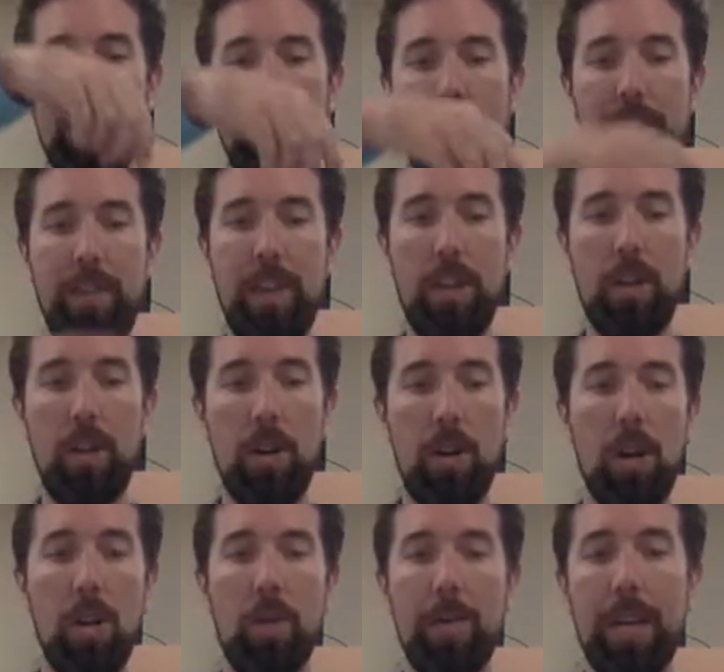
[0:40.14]
we feed it
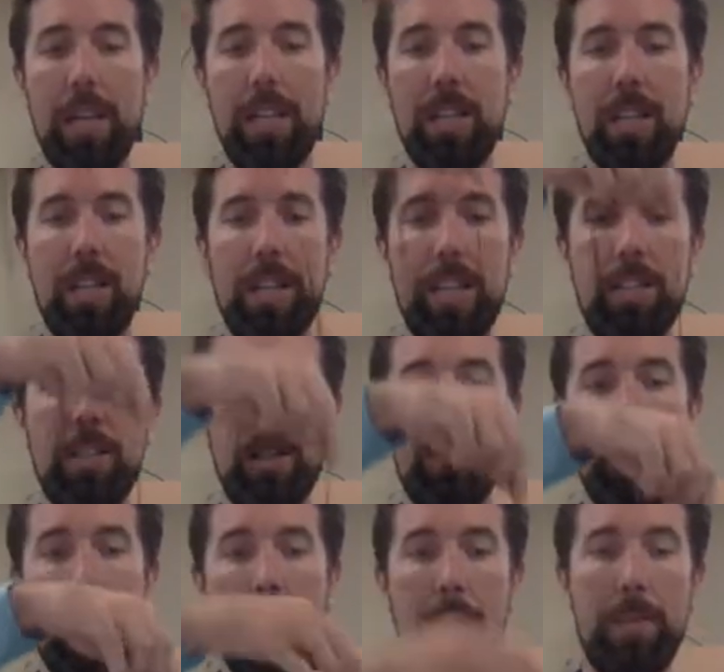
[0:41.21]
all the way until it gets to the
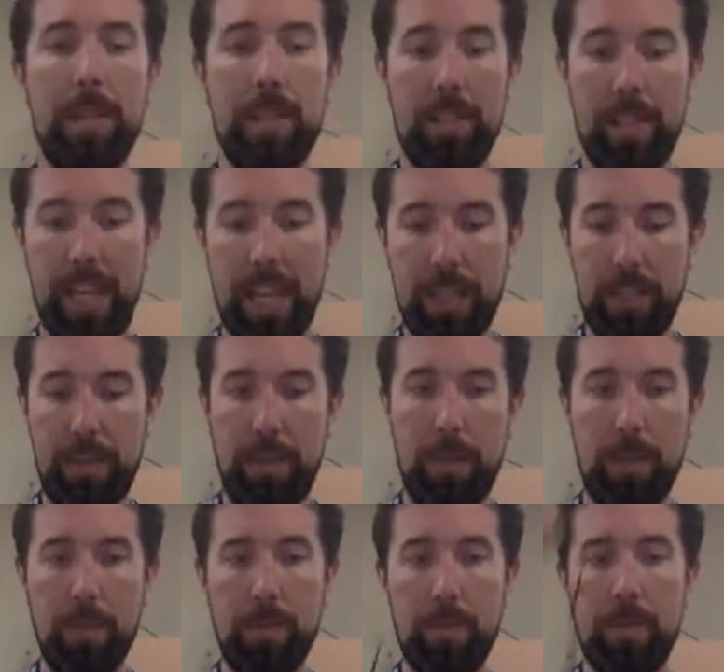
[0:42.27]
bottom of the
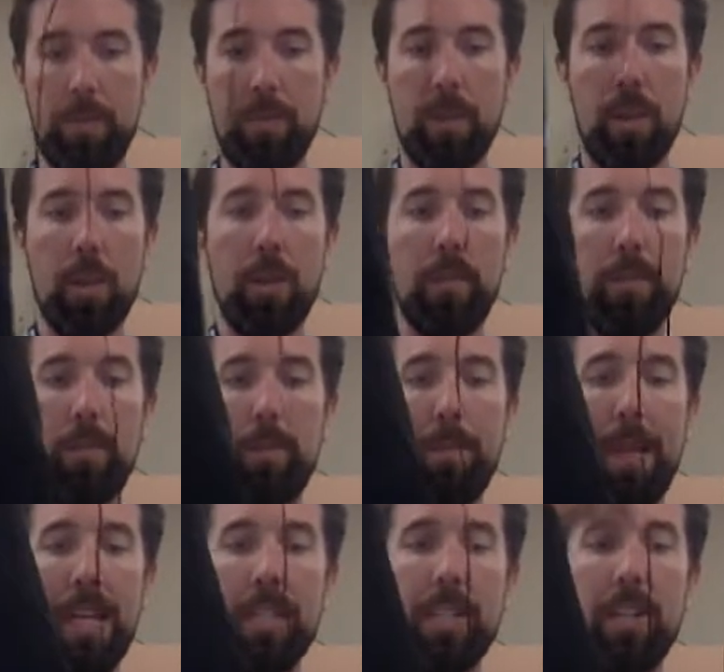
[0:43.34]
saxophone. For
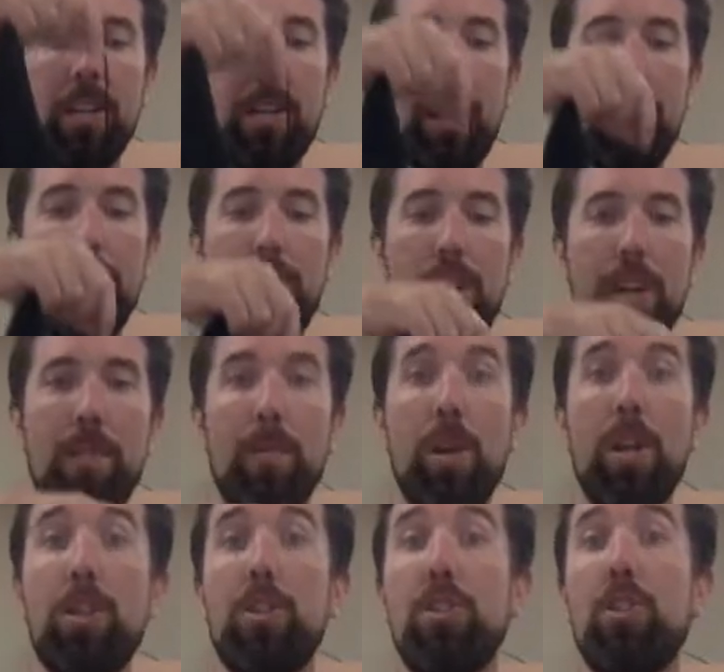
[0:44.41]
bass clarinet, if you have one
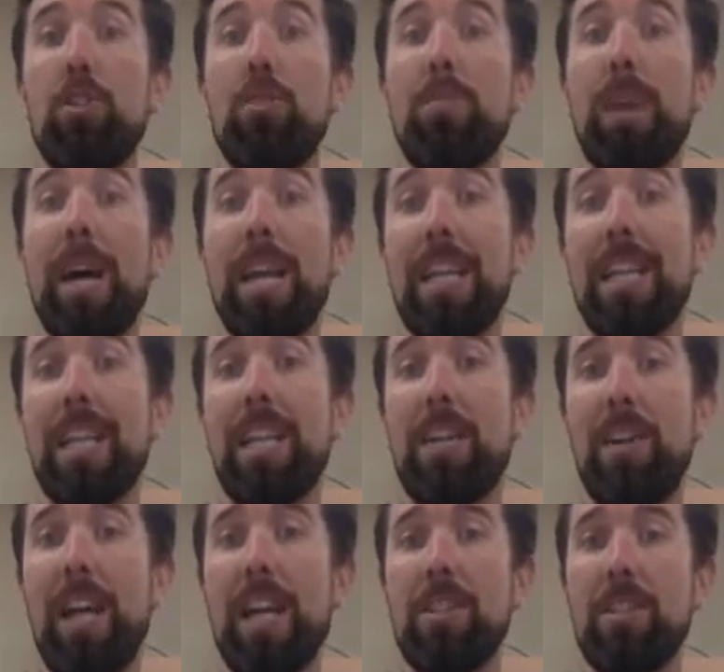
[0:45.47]
of the two-bodied
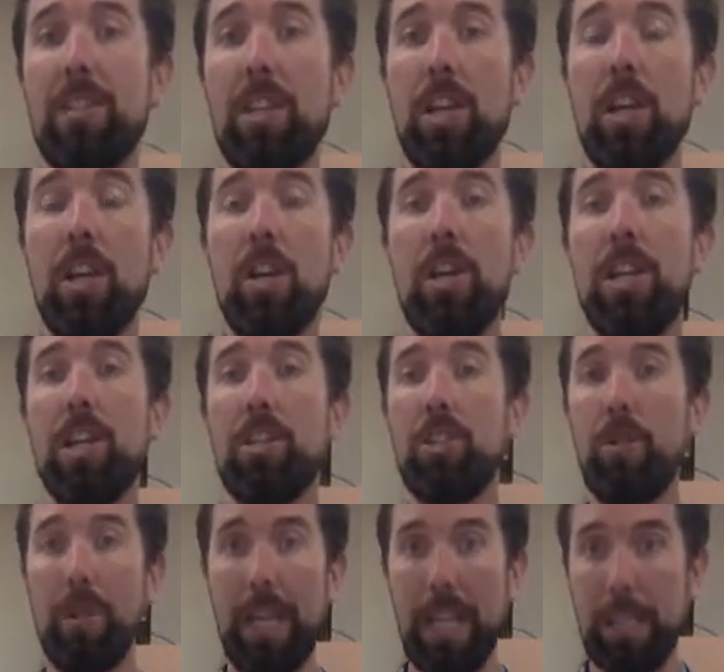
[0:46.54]
clarinets, you just
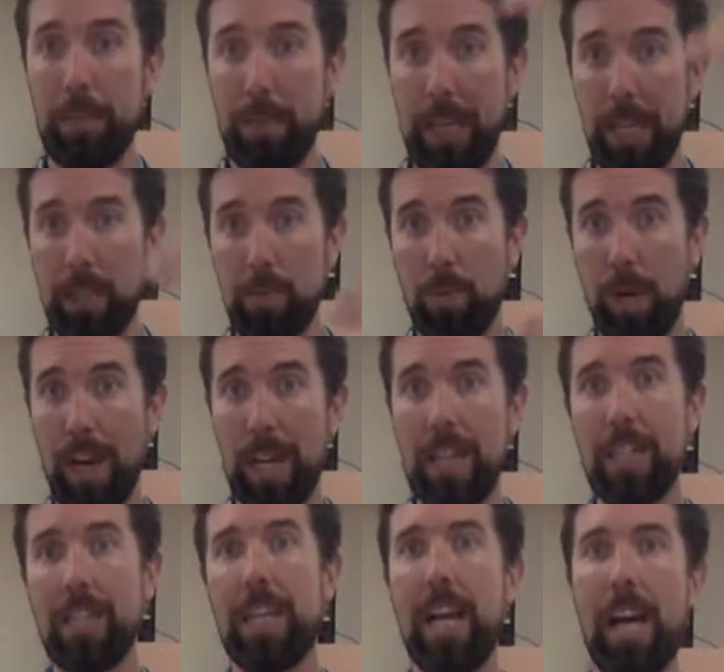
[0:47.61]
do each piece one at
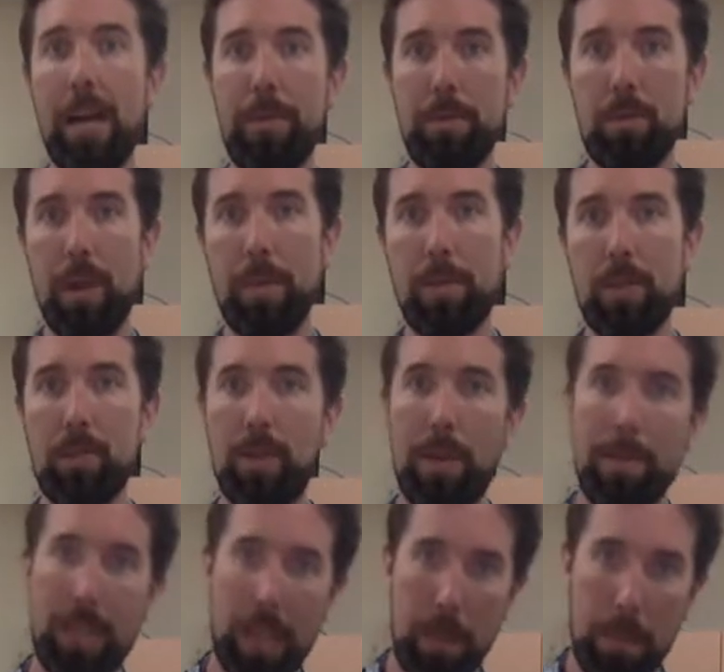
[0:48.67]
a time, drop the swab
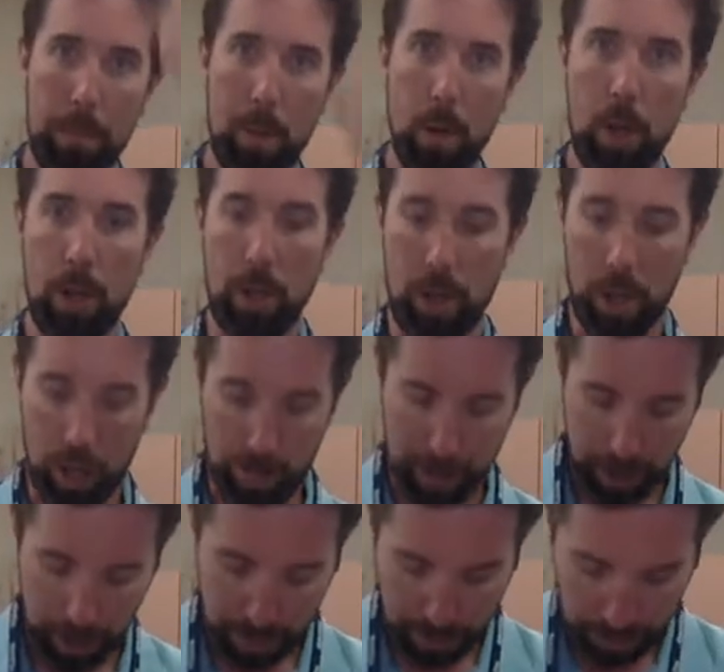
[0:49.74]
down, pull it all the way
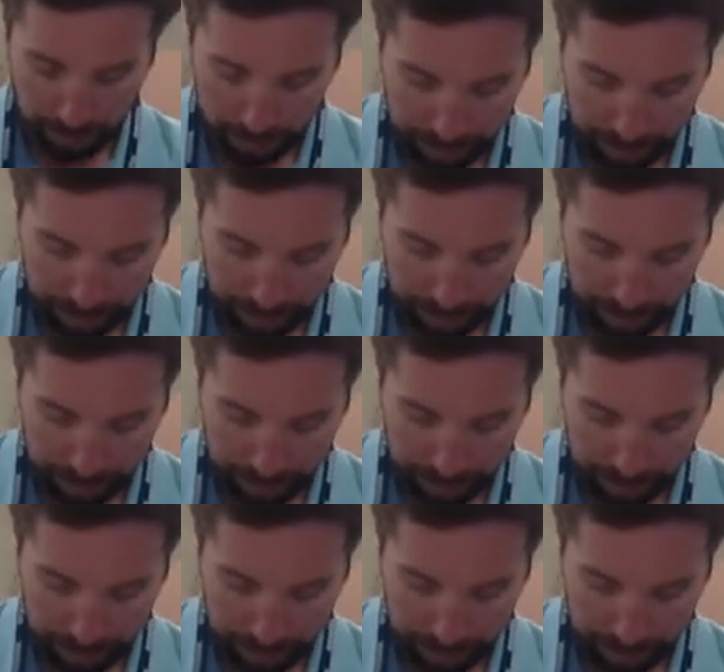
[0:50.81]
through.